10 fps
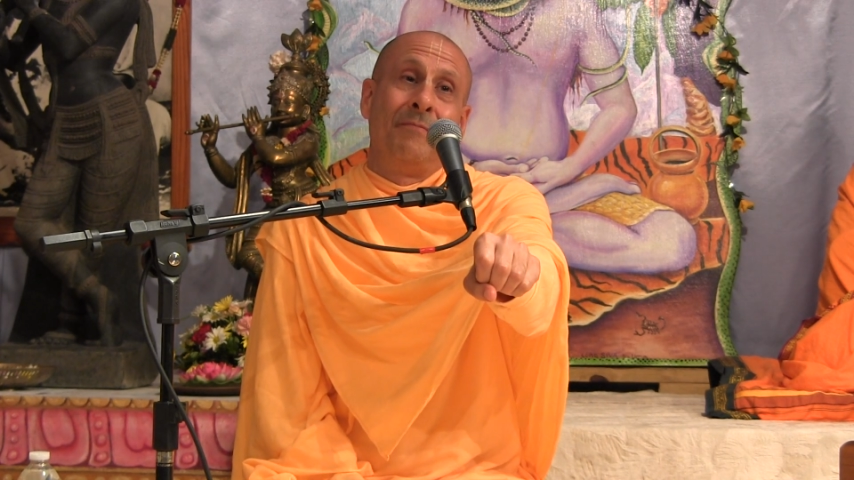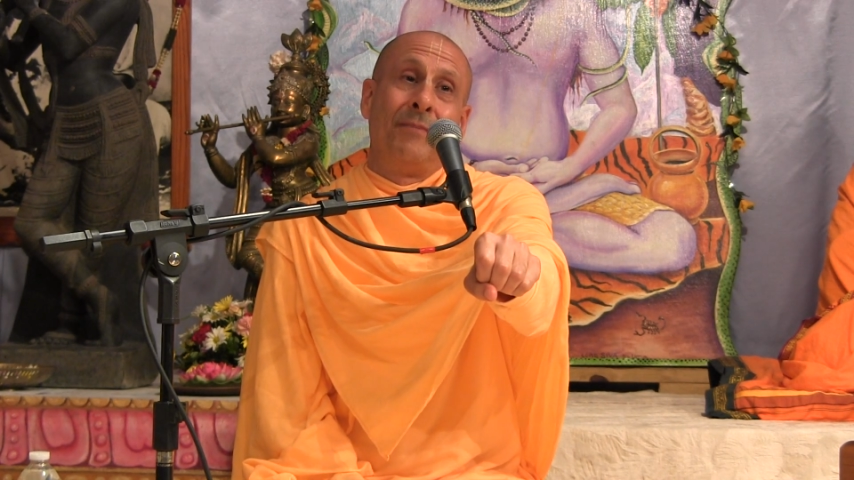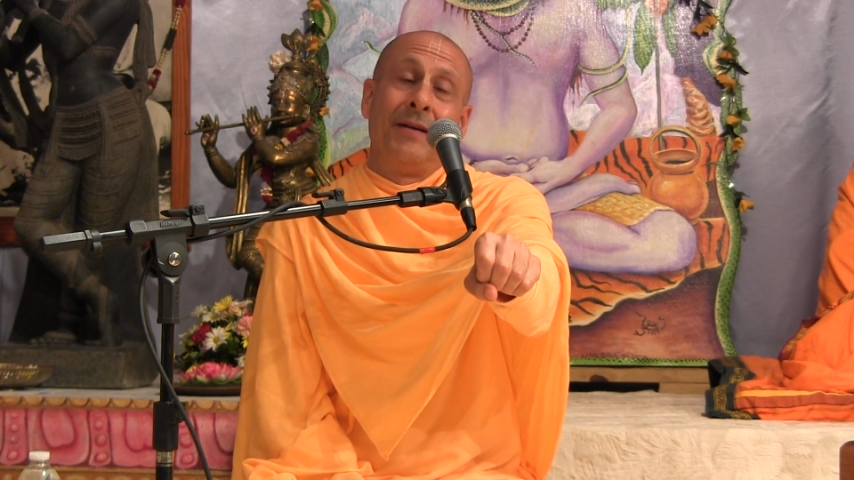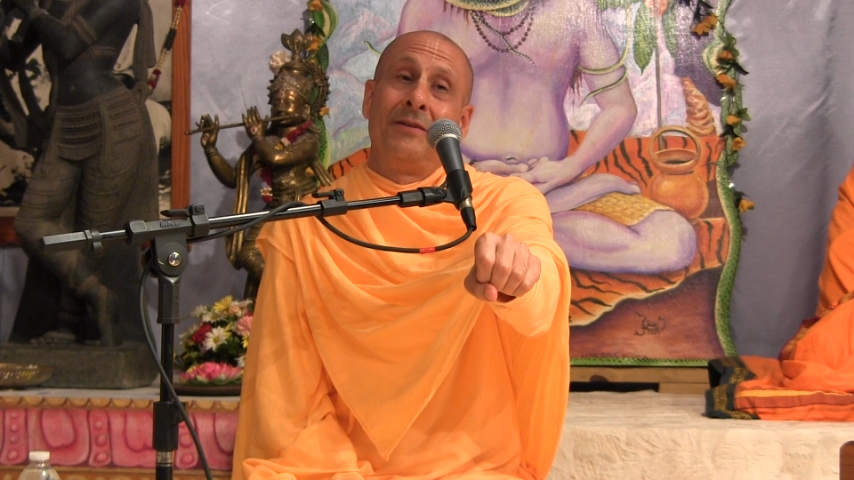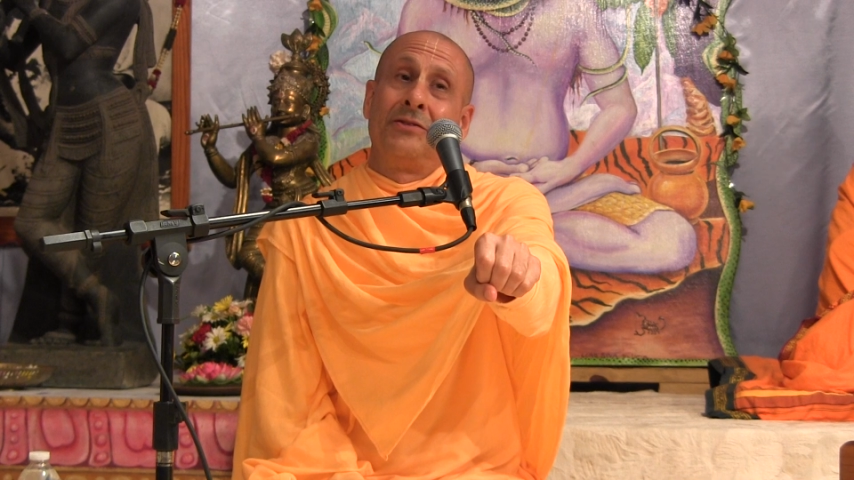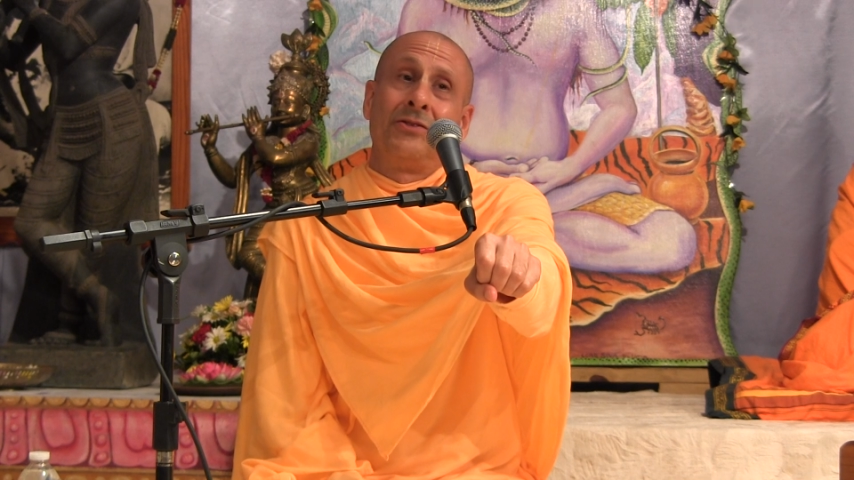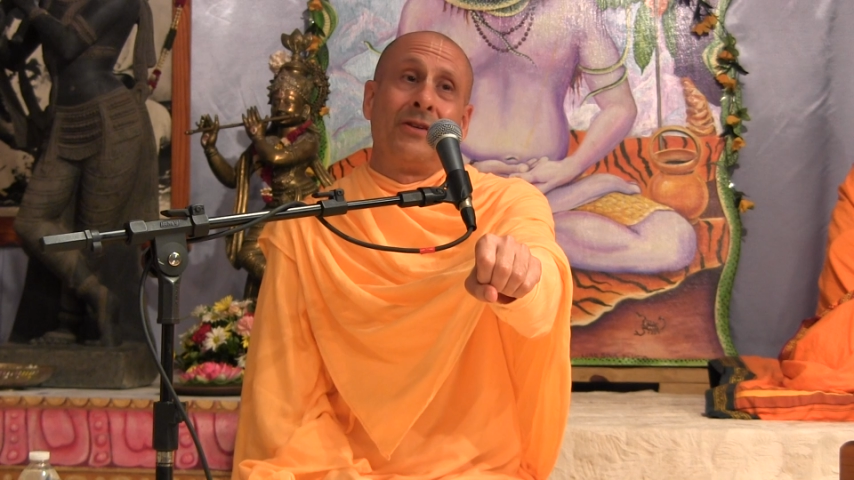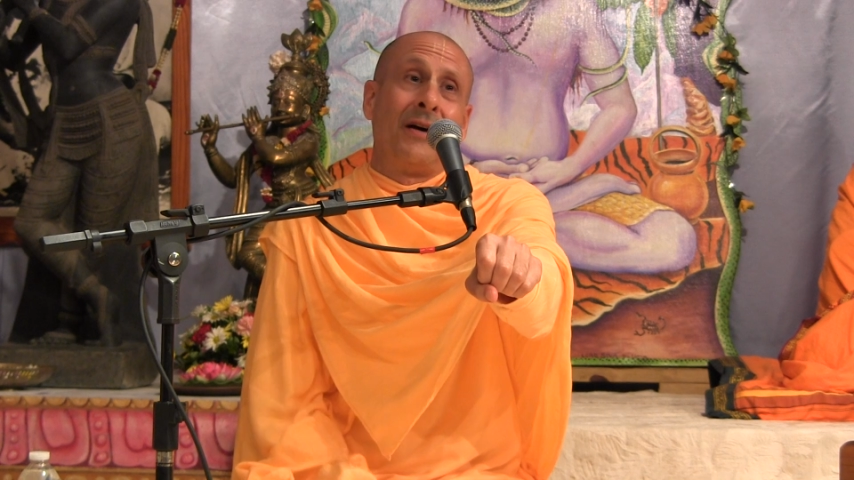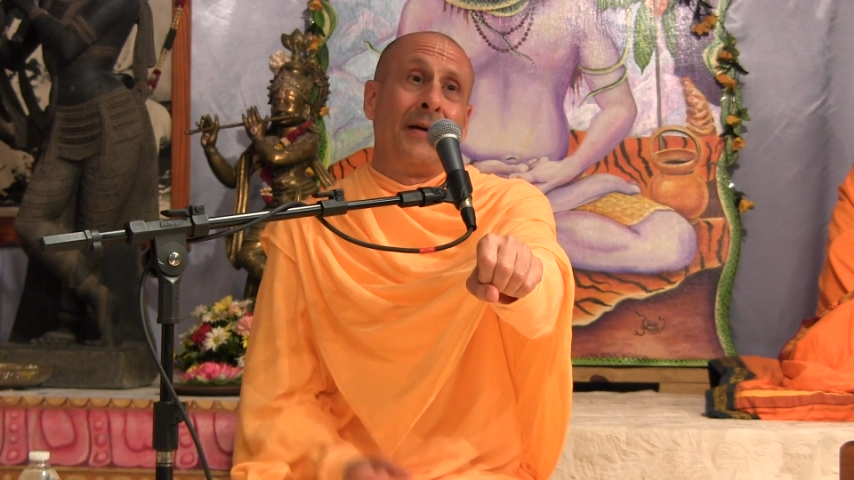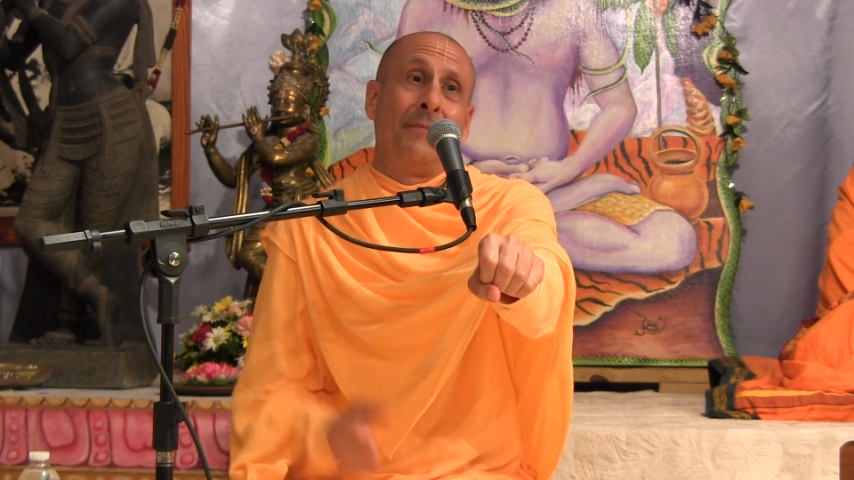By this
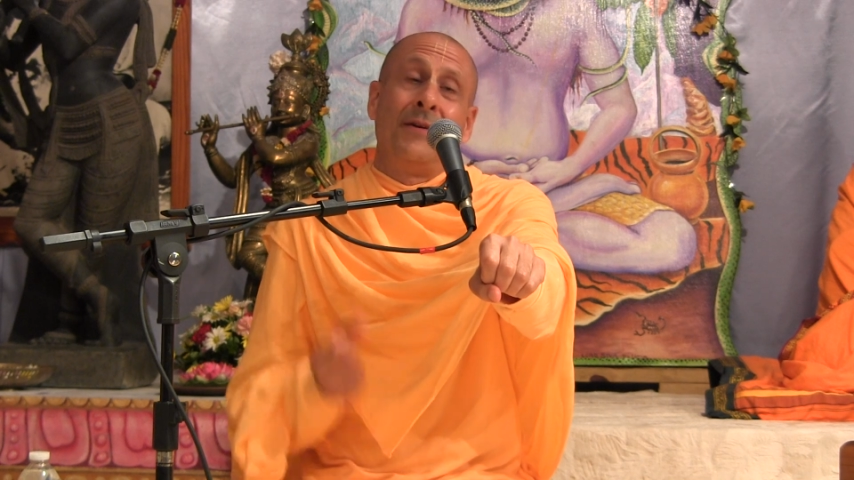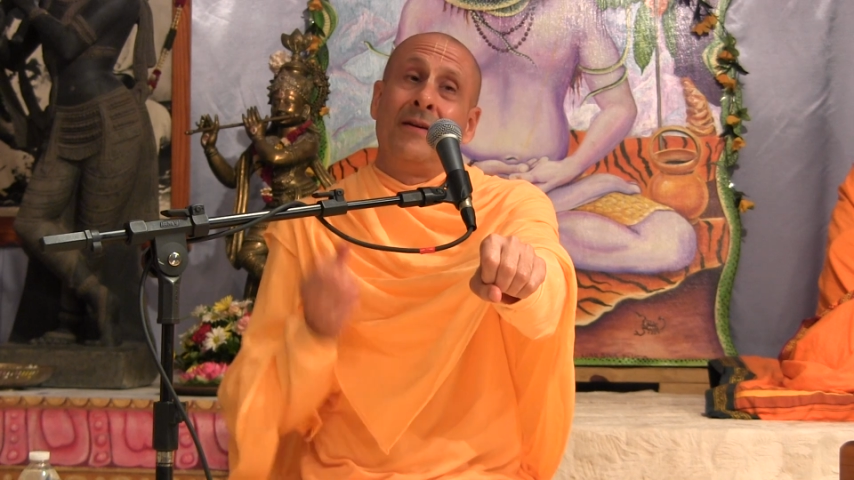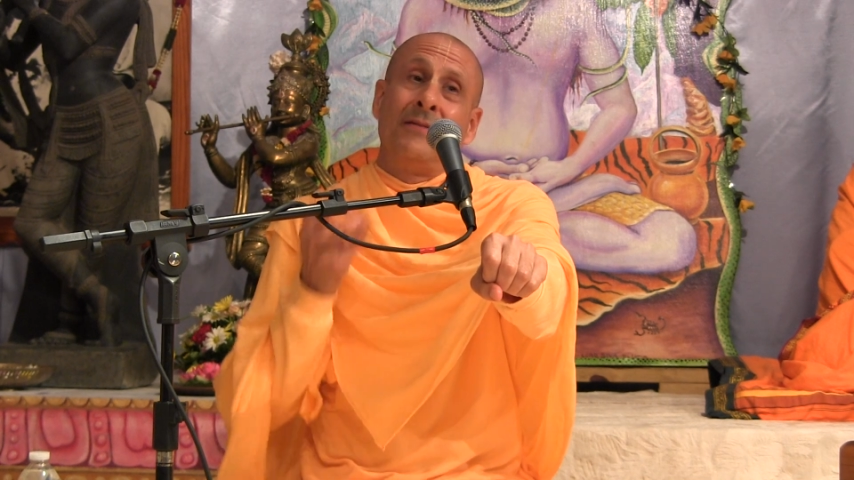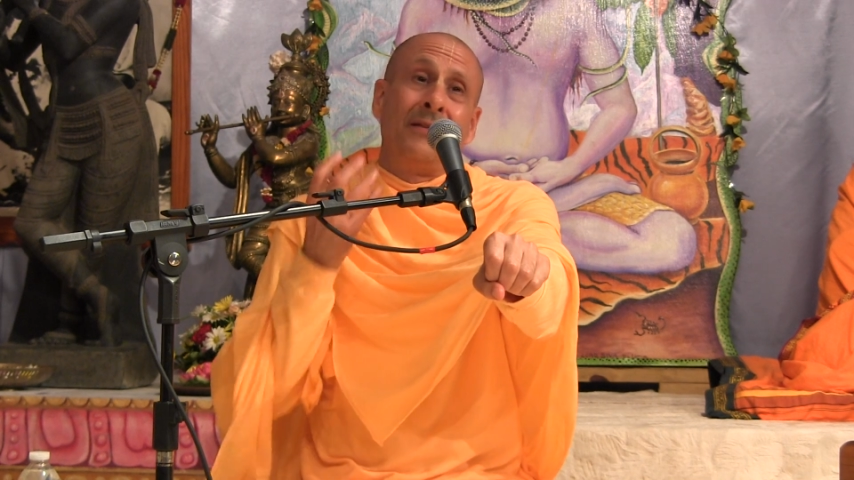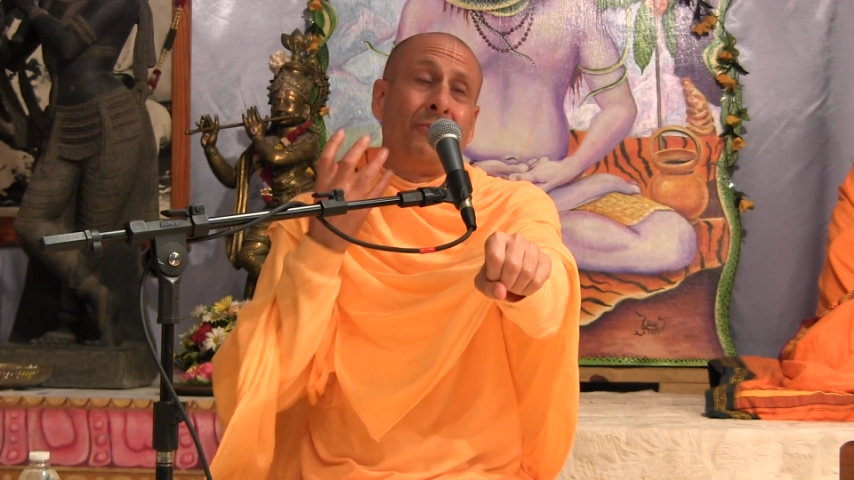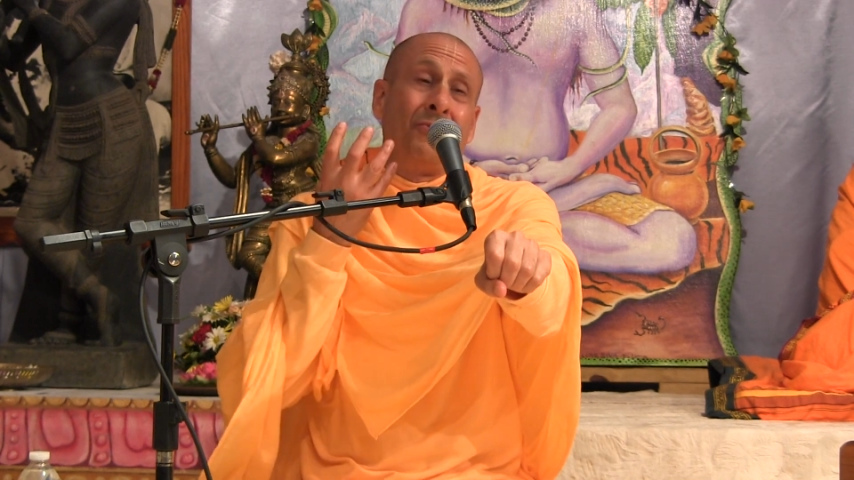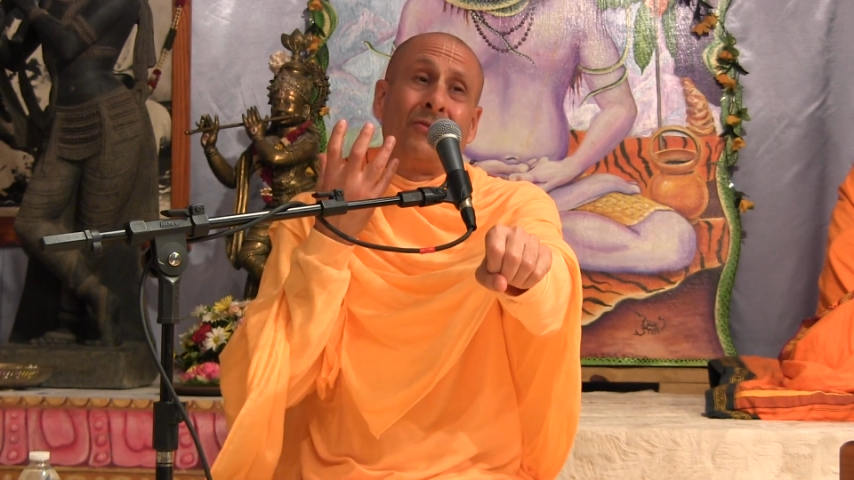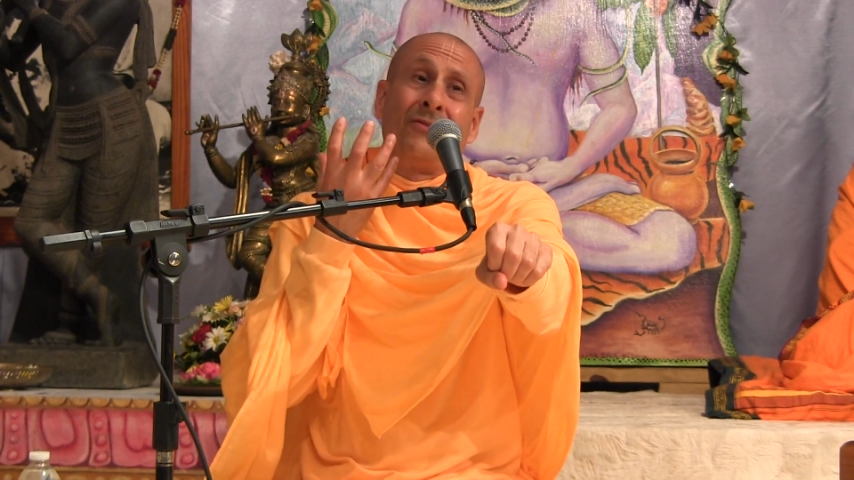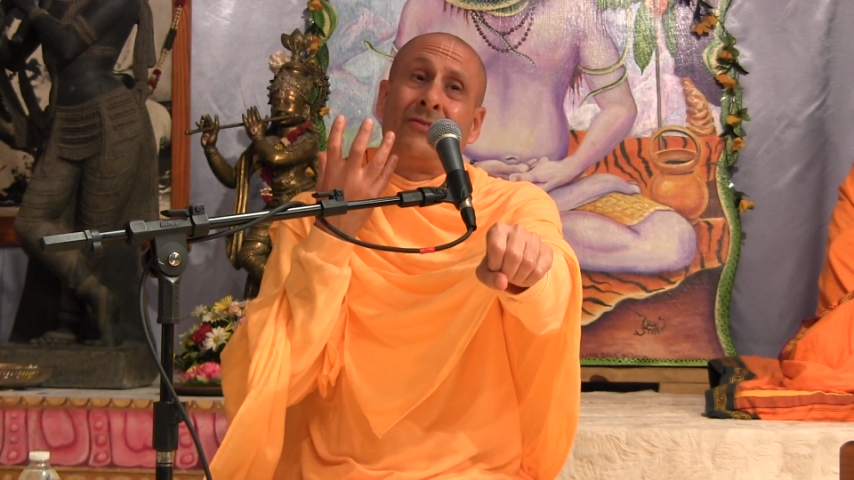time, there were